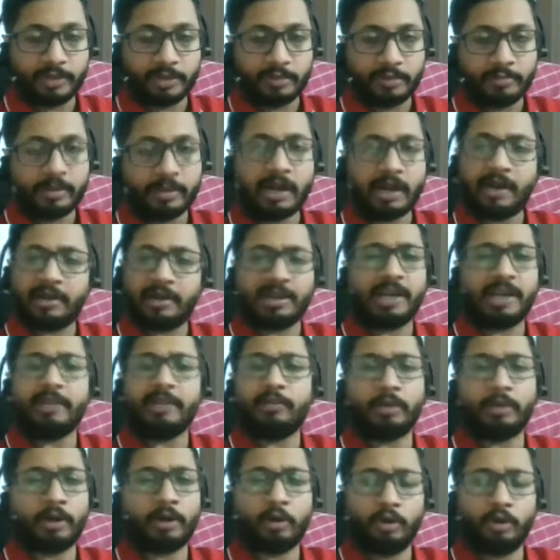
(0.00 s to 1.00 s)
Archive,
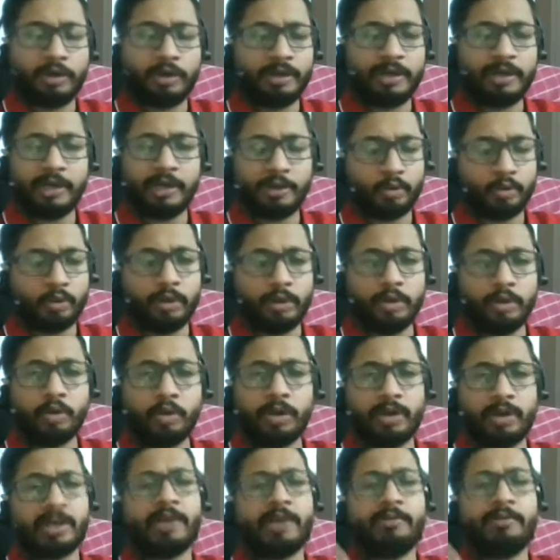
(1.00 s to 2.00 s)
already I told you,
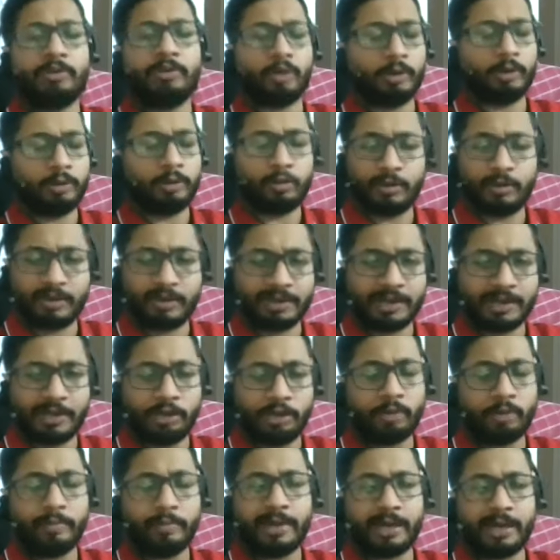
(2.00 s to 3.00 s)
archive is also
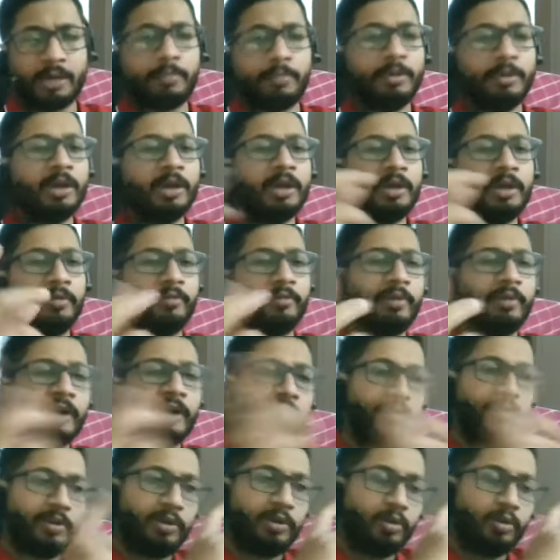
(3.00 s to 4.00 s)
kind of backup
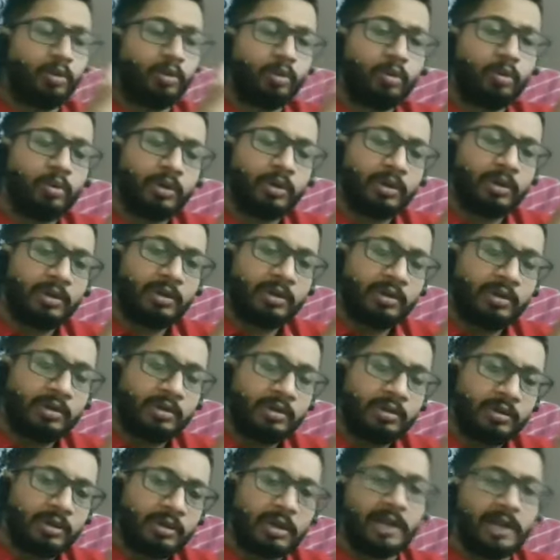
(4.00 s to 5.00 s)
where we do
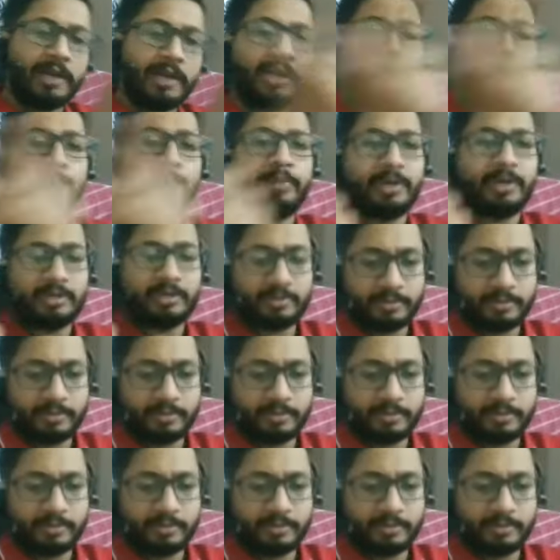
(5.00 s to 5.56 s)
cut and paste.